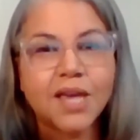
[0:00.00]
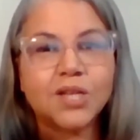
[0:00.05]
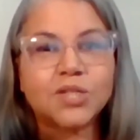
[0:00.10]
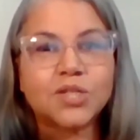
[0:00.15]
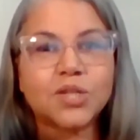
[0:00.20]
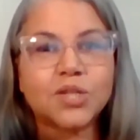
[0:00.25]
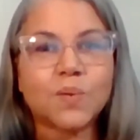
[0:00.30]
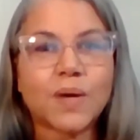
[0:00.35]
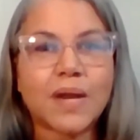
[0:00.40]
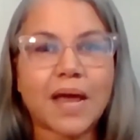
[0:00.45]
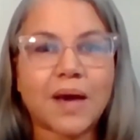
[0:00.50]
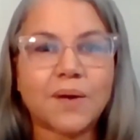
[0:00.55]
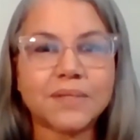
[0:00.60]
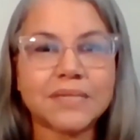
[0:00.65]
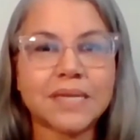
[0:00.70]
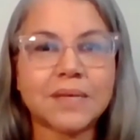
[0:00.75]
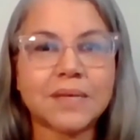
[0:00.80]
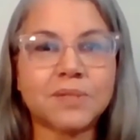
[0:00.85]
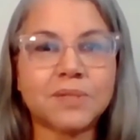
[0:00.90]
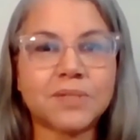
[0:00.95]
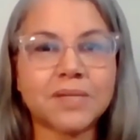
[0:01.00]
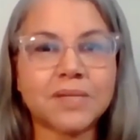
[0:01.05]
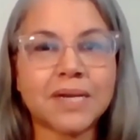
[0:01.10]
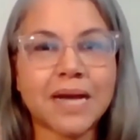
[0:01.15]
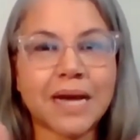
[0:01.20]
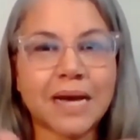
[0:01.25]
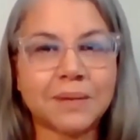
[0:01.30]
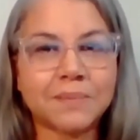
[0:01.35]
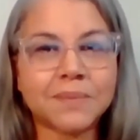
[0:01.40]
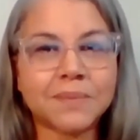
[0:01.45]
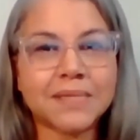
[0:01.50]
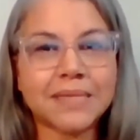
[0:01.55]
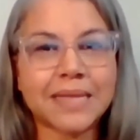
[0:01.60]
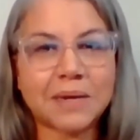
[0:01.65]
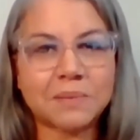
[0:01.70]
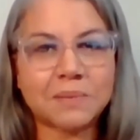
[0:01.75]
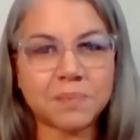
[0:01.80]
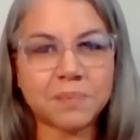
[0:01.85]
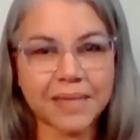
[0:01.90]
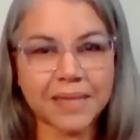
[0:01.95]
So when I was able to come to
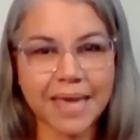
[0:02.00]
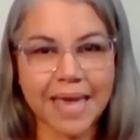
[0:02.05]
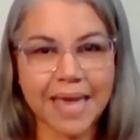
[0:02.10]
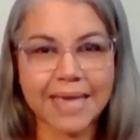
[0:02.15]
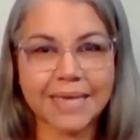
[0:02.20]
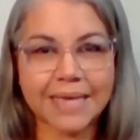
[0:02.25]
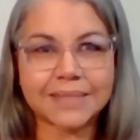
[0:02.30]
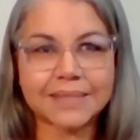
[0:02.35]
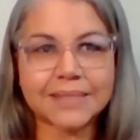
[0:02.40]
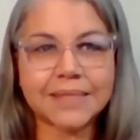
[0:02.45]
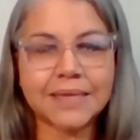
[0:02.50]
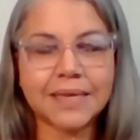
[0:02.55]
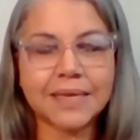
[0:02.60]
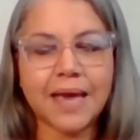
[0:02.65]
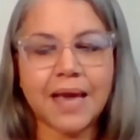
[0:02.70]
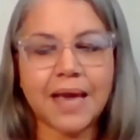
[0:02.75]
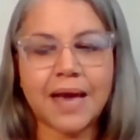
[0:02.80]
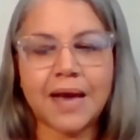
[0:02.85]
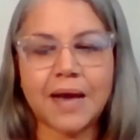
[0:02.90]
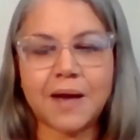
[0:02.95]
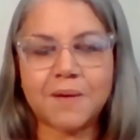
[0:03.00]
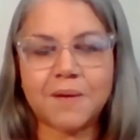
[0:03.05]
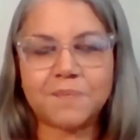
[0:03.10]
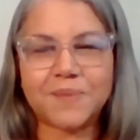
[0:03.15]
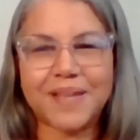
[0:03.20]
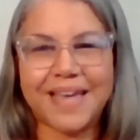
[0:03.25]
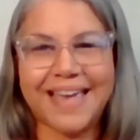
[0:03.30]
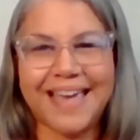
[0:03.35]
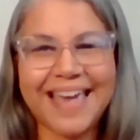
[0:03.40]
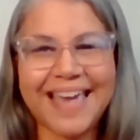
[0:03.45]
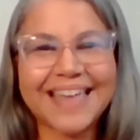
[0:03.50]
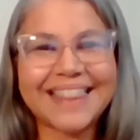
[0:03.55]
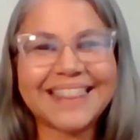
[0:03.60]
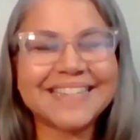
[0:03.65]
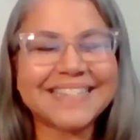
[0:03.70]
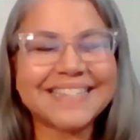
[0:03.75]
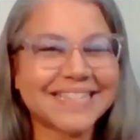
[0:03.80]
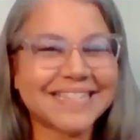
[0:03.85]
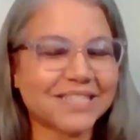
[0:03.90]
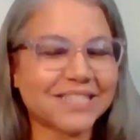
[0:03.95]
that place, and
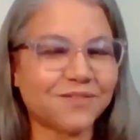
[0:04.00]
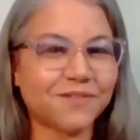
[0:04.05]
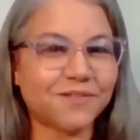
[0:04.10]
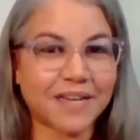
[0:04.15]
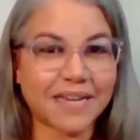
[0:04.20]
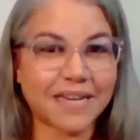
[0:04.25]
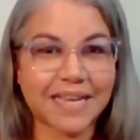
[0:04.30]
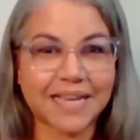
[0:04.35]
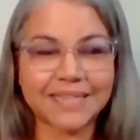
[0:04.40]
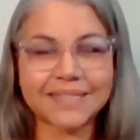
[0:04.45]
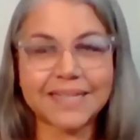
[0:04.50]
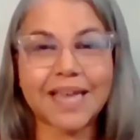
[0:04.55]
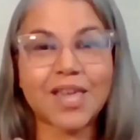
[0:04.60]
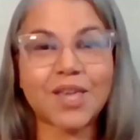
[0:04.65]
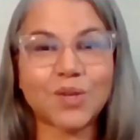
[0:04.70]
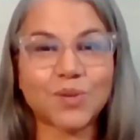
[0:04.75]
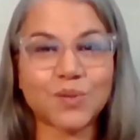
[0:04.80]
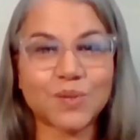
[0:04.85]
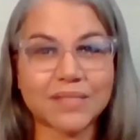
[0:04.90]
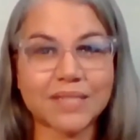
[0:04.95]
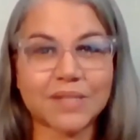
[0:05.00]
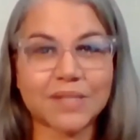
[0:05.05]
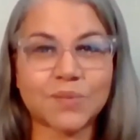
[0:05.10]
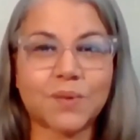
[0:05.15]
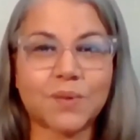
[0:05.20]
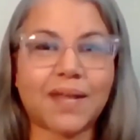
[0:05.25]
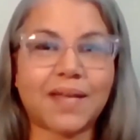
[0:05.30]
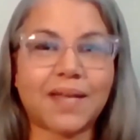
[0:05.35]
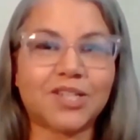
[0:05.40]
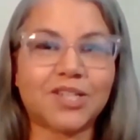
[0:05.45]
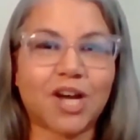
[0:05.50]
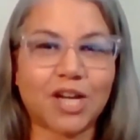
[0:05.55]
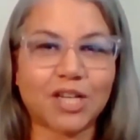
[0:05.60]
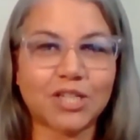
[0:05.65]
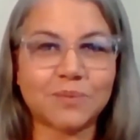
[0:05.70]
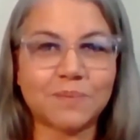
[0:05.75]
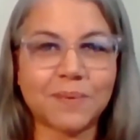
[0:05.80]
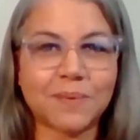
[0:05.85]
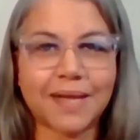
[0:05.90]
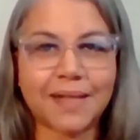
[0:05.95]
this is funny because I use this when I talk
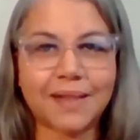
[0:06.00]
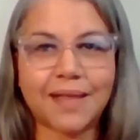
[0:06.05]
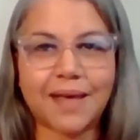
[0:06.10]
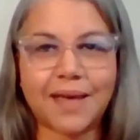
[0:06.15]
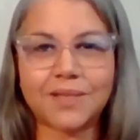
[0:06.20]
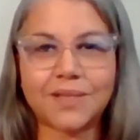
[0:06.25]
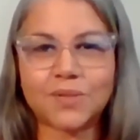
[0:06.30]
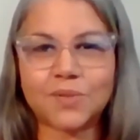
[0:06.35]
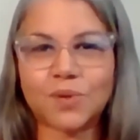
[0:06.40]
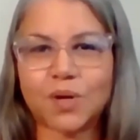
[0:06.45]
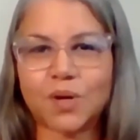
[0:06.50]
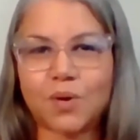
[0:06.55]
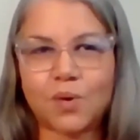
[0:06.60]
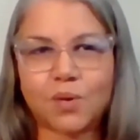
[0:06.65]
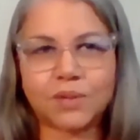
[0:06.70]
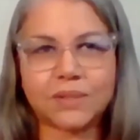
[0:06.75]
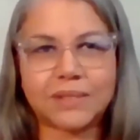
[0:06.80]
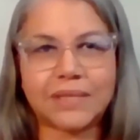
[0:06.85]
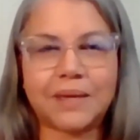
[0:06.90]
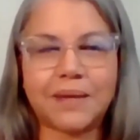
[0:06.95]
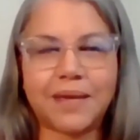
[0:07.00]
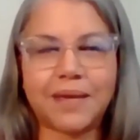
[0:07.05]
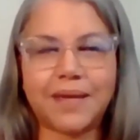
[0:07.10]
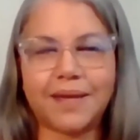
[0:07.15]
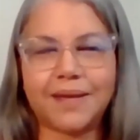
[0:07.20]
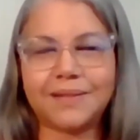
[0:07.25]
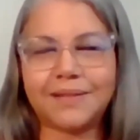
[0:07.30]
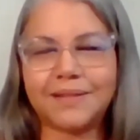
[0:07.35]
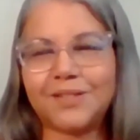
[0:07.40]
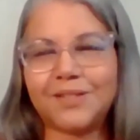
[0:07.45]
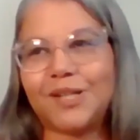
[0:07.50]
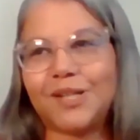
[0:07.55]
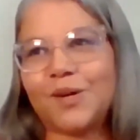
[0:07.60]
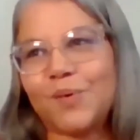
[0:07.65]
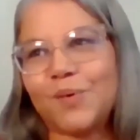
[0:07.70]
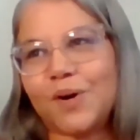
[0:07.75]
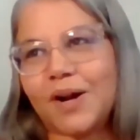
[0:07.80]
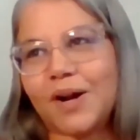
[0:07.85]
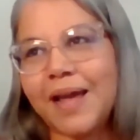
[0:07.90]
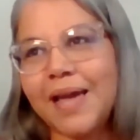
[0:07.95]
to my clients who are
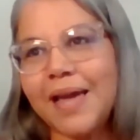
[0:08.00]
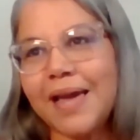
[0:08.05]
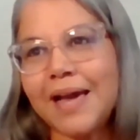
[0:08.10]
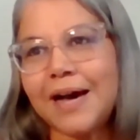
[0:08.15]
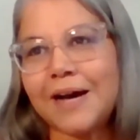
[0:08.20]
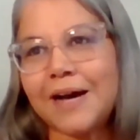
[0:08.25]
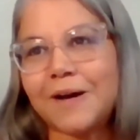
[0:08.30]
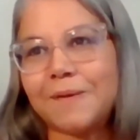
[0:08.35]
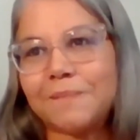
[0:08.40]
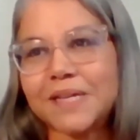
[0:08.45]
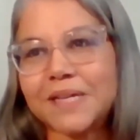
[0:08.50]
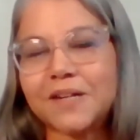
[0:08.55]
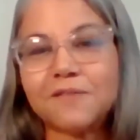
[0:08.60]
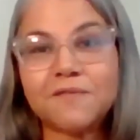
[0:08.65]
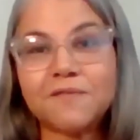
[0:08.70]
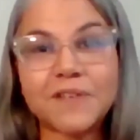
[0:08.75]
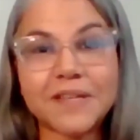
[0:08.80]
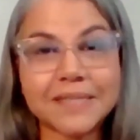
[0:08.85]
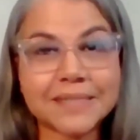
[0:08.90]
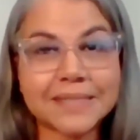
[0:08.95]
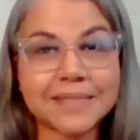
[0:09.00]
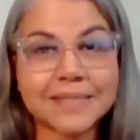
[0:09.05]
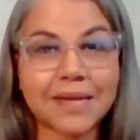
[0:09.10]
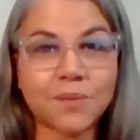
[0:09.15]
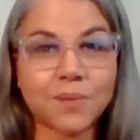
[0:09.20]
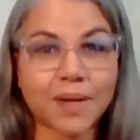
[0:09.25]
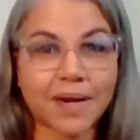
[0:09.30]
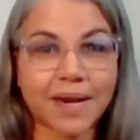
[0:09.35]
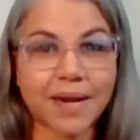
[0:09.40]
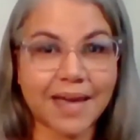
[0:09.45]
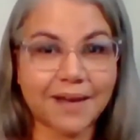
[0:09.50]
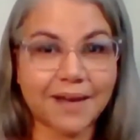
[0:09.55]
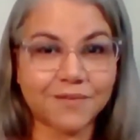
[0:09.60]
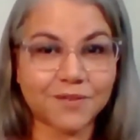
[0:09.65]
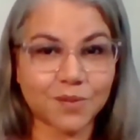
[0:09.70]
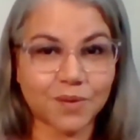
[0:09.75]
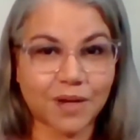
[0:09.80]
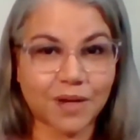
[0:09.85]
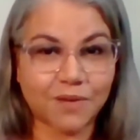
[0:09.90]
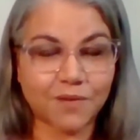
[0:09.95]
who are convinced that what I have
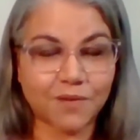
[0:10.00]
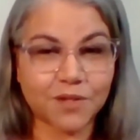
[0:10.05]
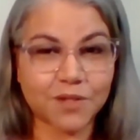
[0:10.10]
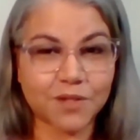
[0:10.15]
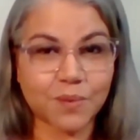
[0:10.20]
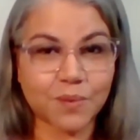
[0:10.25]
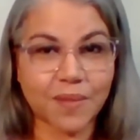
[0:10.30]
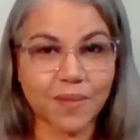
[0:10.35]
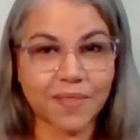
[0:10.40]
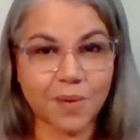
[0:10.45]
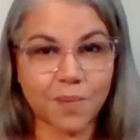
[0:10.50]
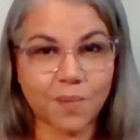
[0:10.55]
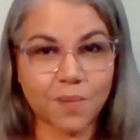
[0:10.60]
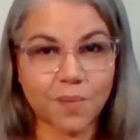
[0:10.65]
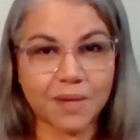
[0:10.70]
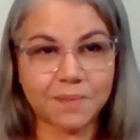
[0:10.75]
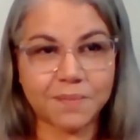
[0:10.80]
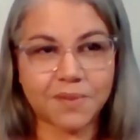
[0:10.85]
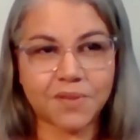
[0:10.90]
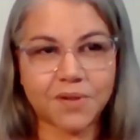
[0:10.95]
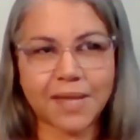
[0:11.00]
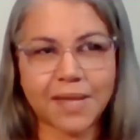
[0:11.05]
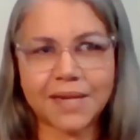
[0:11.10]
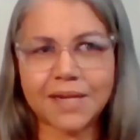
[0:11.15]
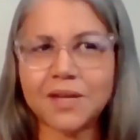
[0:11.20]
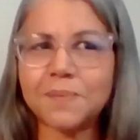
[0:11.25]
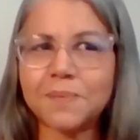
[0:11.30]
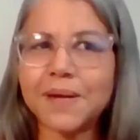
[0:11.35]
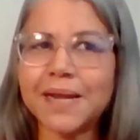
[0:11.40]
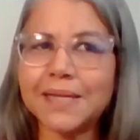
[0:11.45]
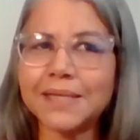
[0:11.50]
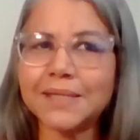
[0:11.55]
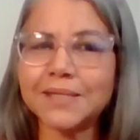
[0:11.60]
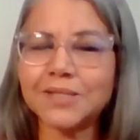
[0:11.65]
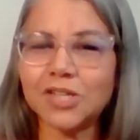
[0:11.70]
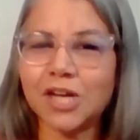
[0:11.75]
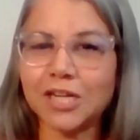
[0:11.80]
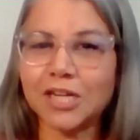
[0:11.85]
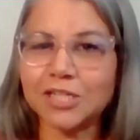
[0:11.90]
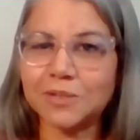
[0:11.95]
to offer is what they want, but they're like, no, but I need to
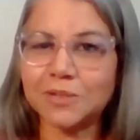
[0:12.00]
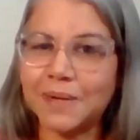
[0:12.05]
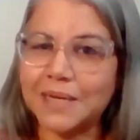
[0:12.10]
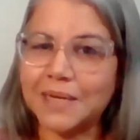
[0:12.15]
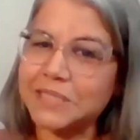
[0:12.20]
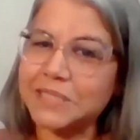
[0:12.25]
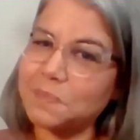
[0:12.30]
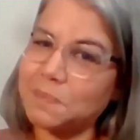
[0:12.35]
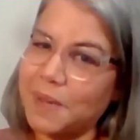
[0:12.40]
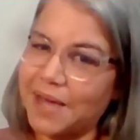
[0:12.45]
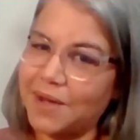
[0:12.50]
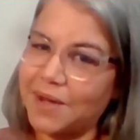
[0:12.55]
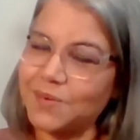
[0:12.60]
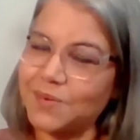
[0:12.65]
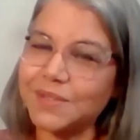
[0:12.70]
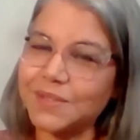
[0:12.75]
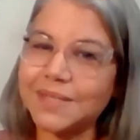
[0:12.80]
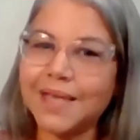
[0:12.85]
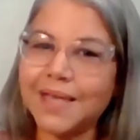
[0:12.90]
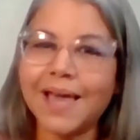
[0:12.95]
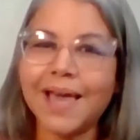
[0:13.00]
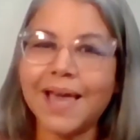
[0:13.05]
talk to my spouse.